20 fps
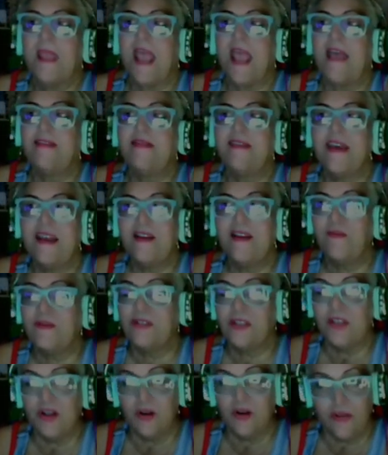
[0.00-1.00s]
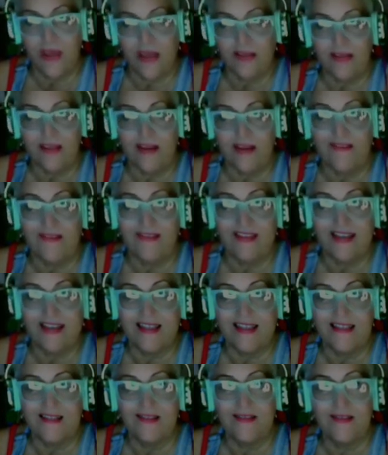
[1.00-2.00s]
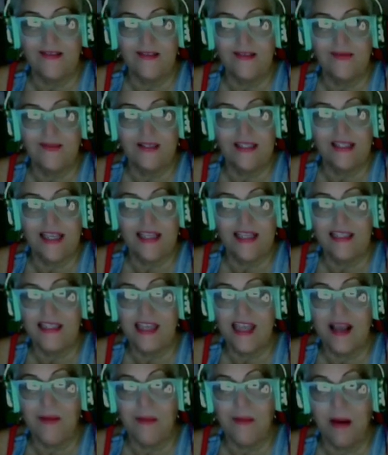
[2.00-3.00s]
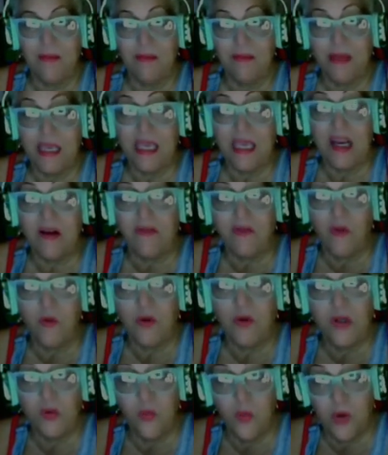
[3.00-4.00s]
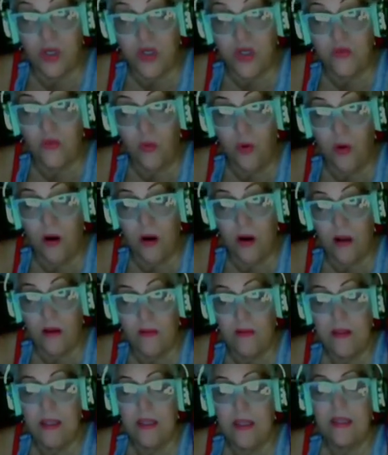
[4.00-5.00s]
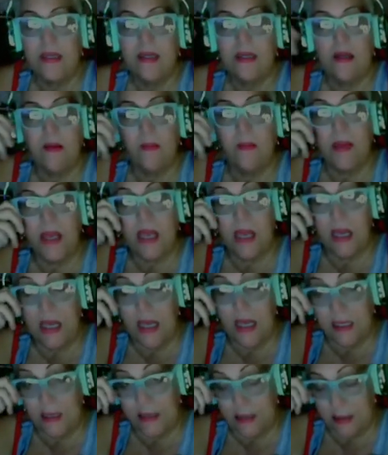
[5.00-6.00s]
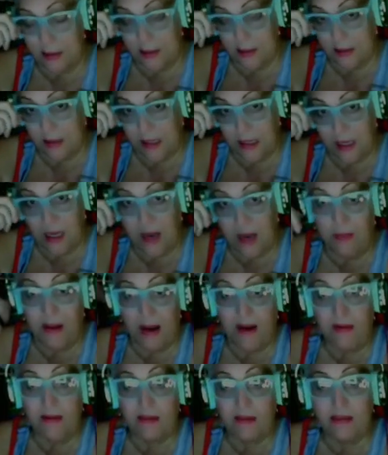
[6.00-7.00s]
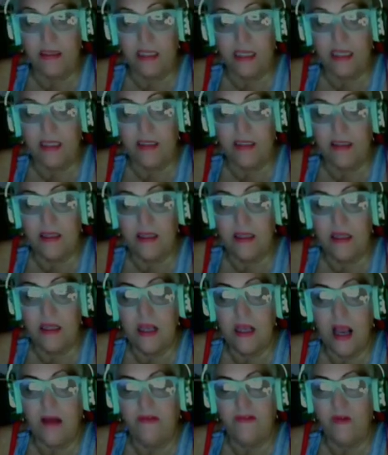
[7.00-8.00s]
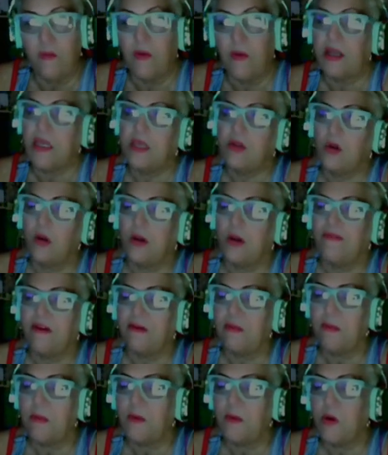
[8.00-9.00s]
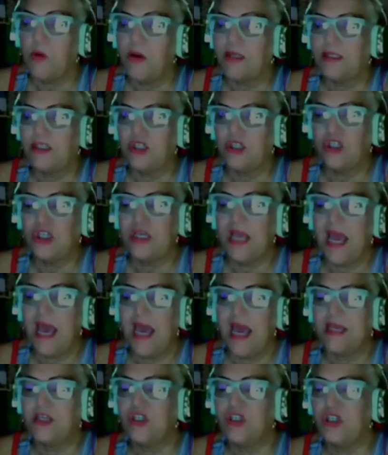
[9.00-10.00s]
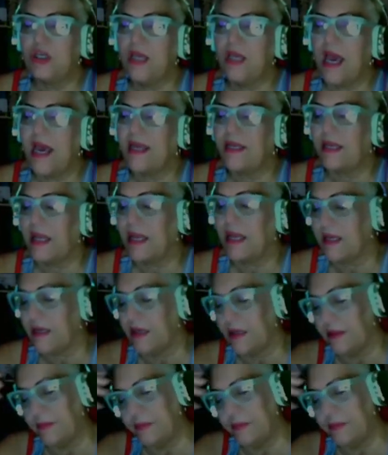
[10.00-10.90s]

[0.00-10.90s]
And then it was, you know, that what's that saying about be careful what you wish for? Because apparently, from what he told, if I remember correctly, she had like a